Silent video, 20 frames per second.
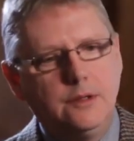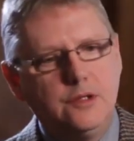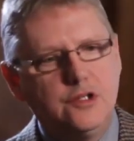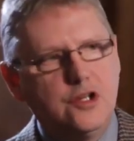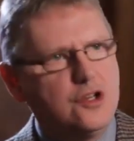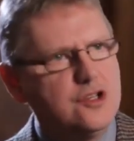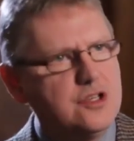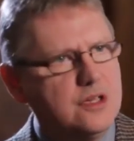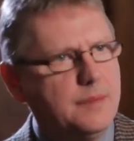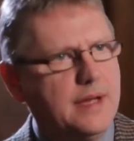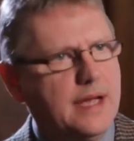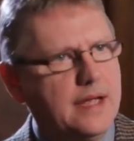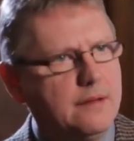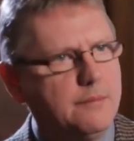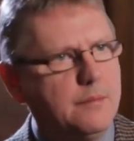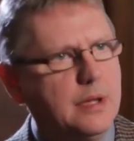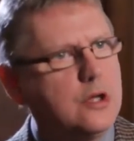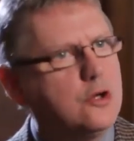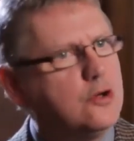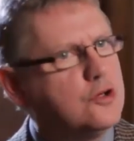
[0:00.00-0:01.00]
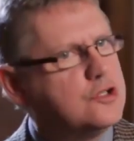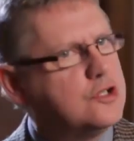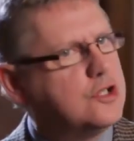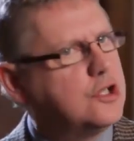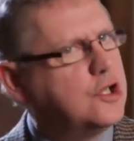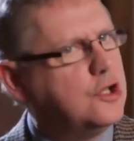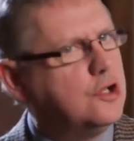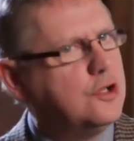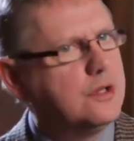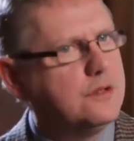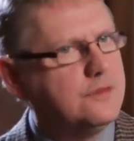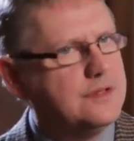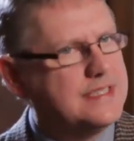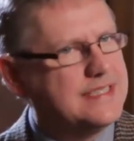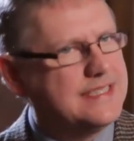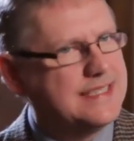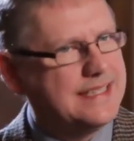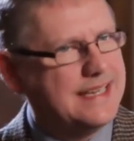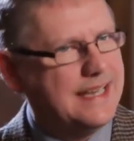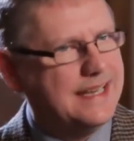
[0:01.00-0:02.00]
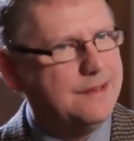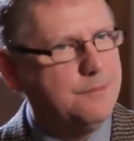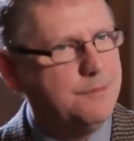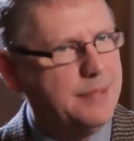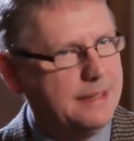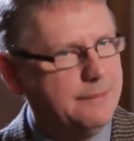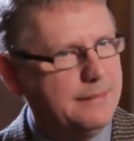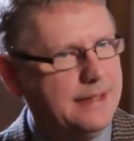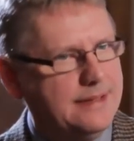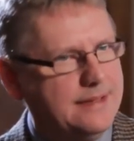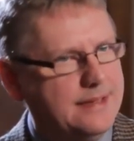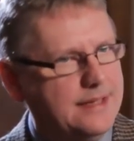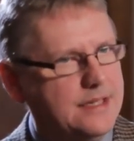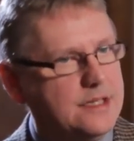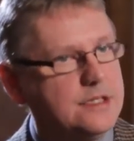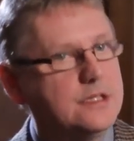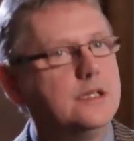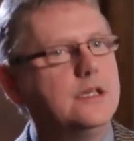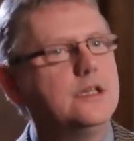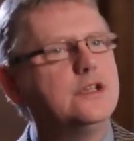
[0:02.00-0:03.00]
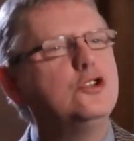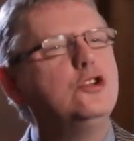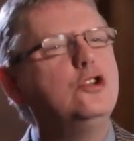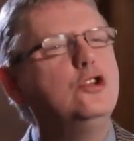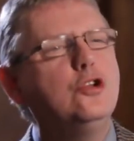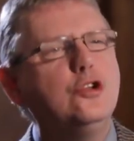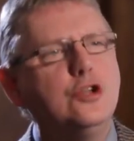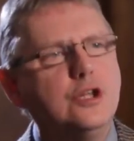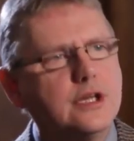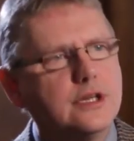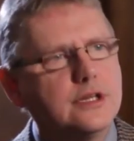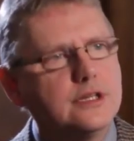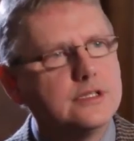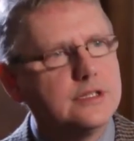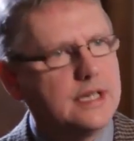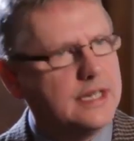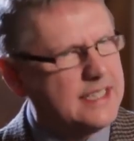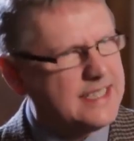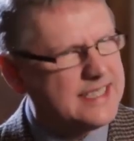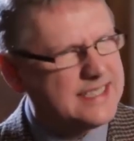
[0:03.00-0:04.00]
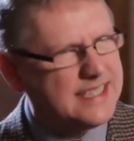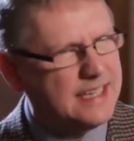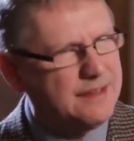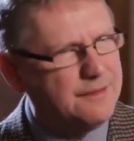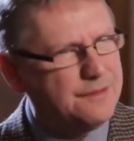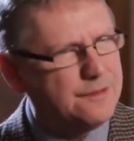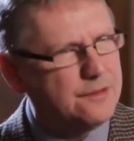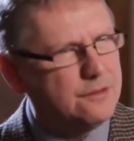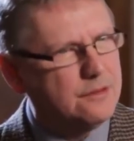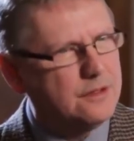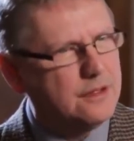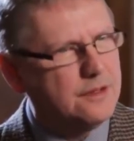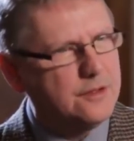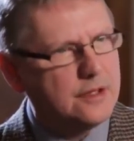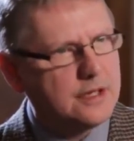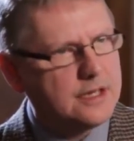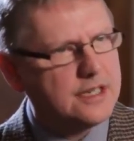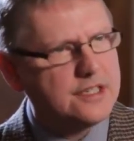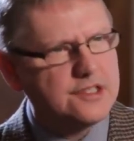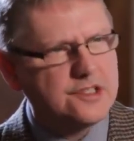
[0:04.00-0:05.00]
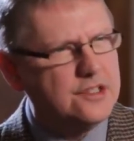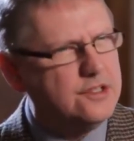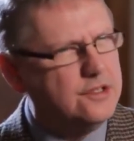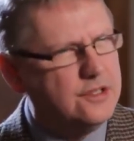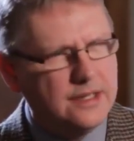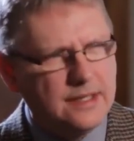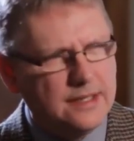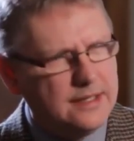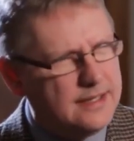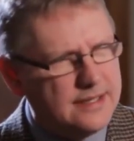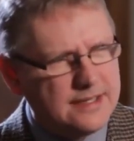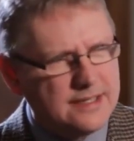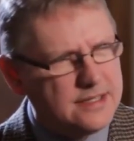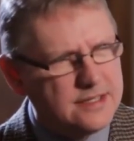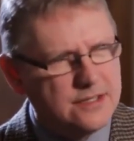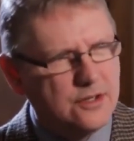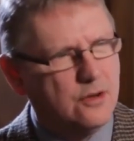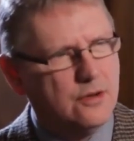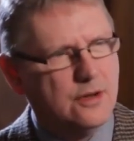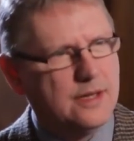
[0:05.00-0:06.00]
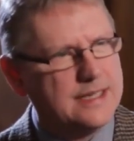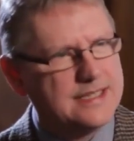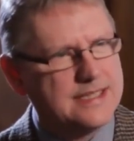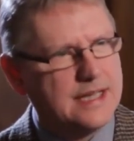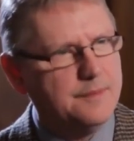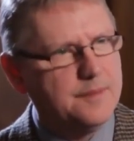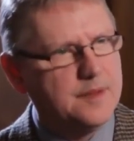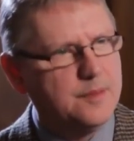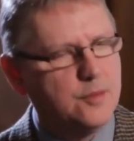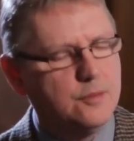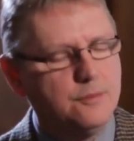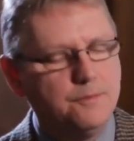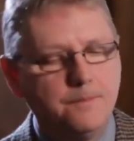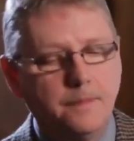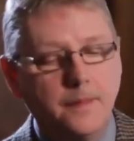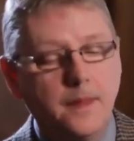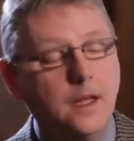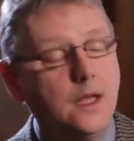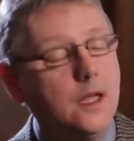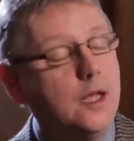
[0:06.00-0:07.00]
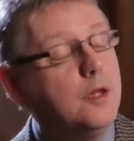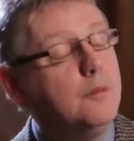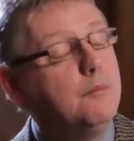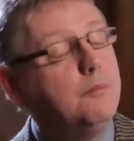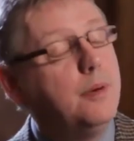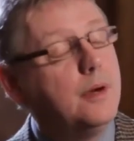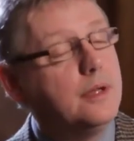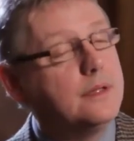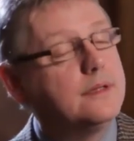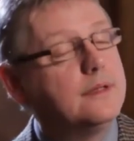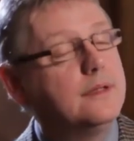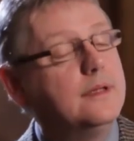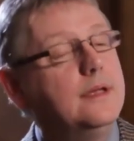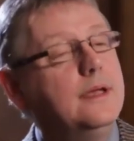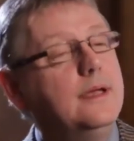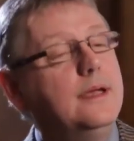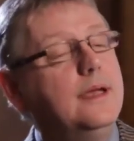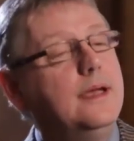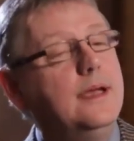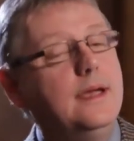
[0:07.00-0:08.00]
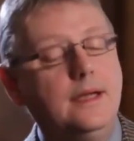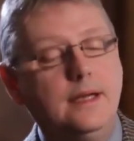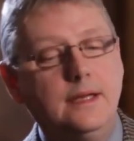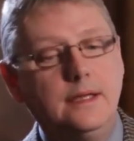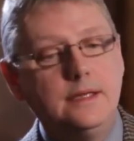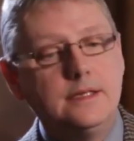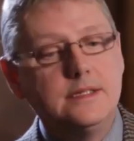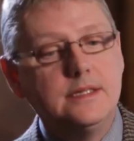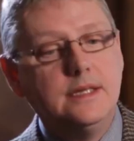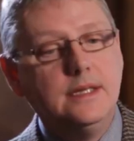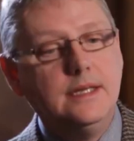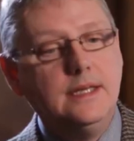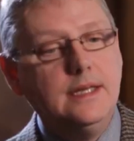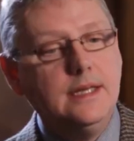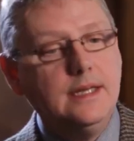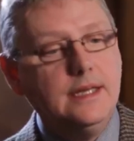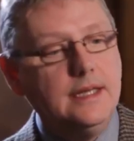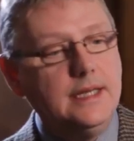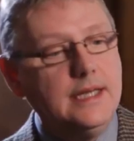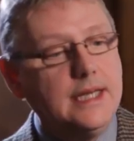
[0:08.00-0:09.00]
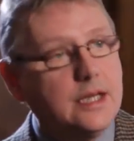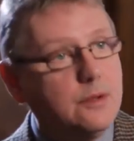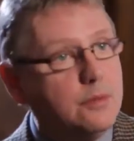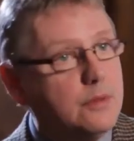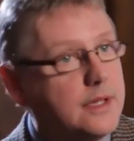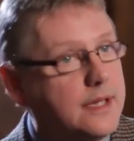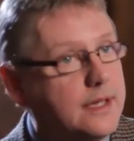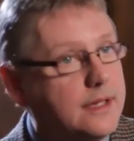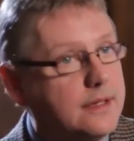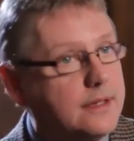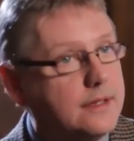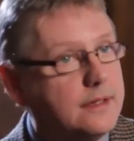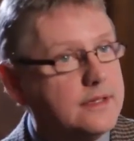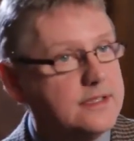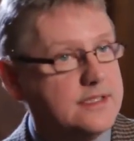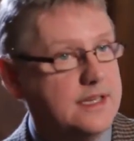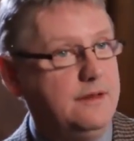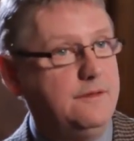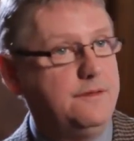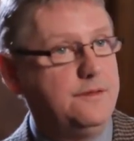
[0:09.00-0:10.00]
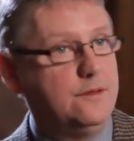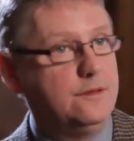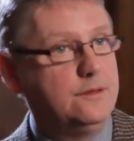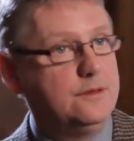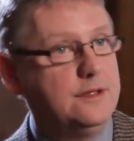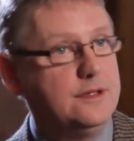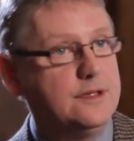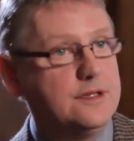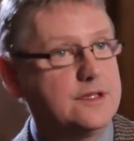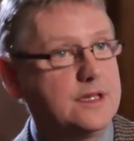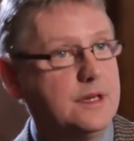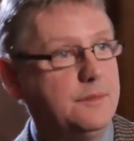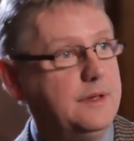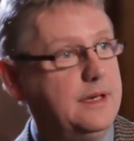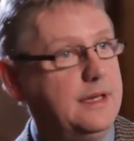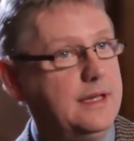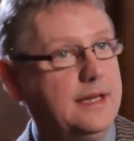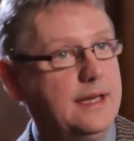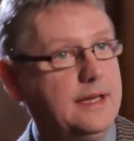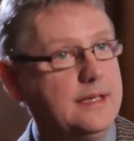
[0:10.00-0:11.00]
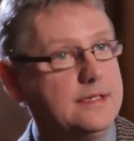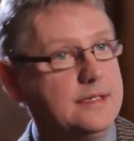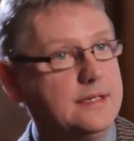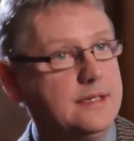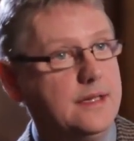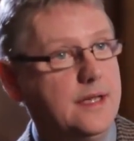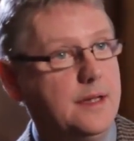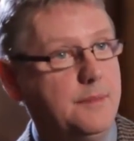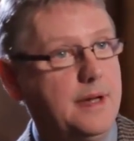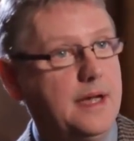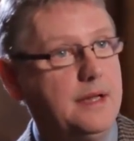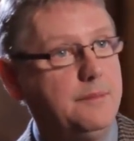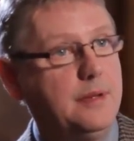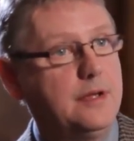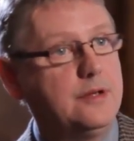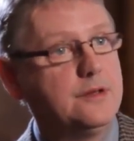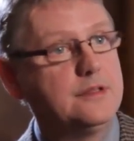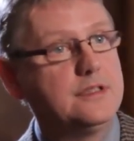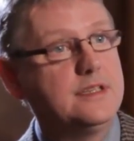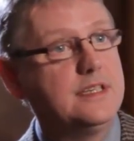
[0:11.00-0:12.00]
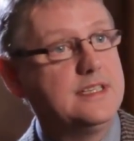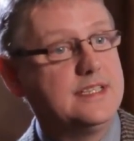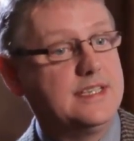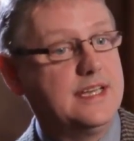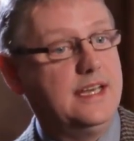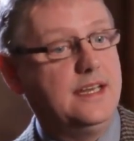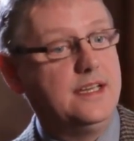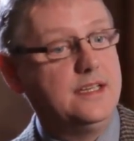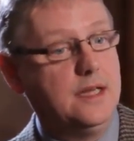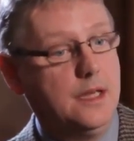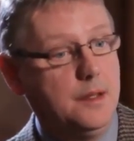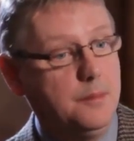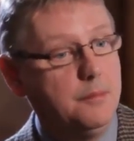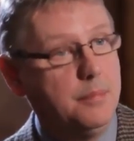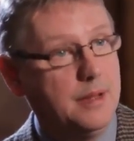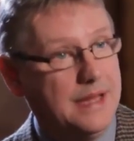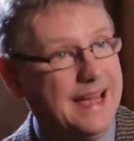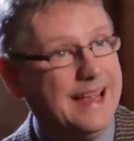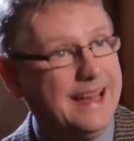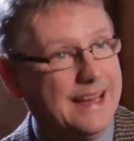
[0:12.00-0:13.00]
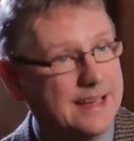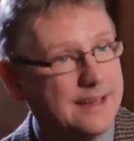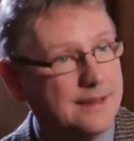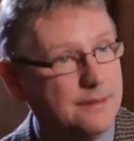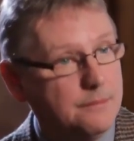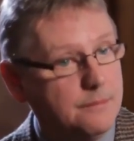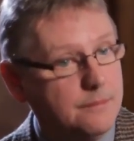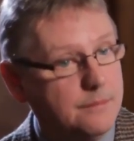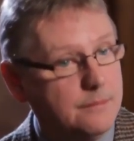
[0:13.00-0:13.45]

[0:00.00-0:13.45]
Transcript: Judging a man because of the colour of his skin pigmentation is ludicrous and it's sinful. If you're a Christian, you, this is not acceptable. But it is equally sinful to discriminate against a man because his skin is black,